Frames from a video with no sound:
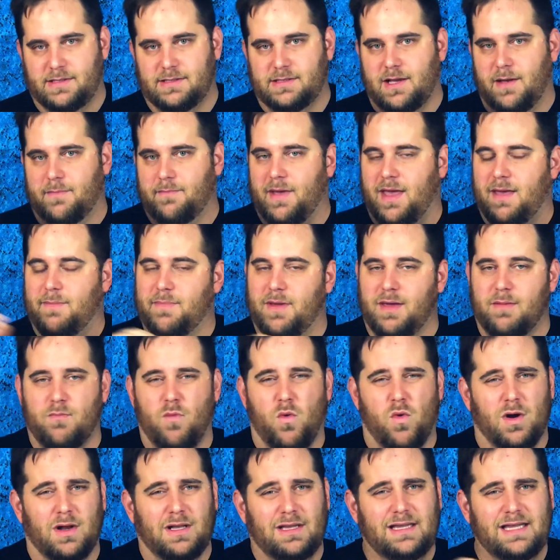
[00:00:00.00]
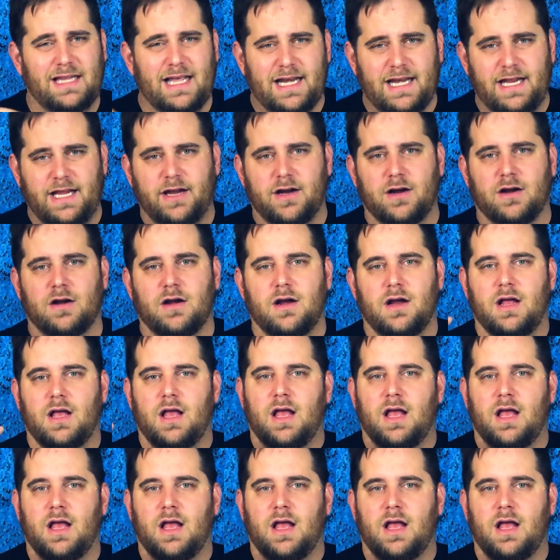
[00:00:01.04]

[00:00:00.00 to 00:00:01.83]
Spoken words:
some may be more linear,